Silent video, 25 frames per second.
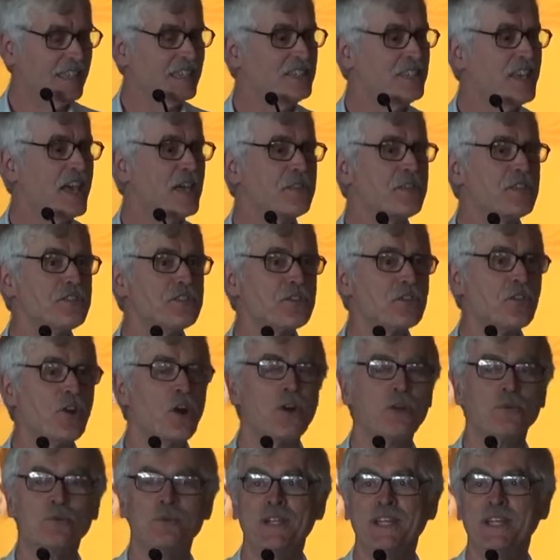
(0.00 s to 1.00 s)
Death is
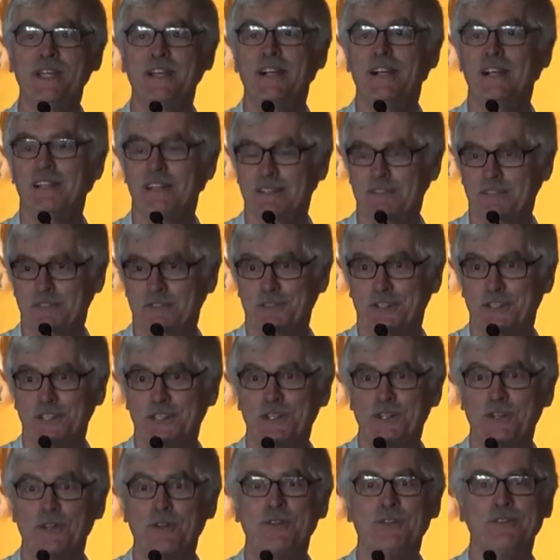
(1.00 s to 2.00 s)
real for
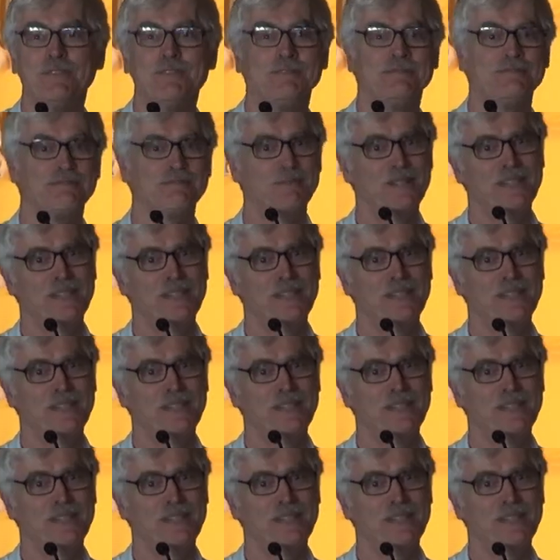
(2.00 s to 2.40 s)
you,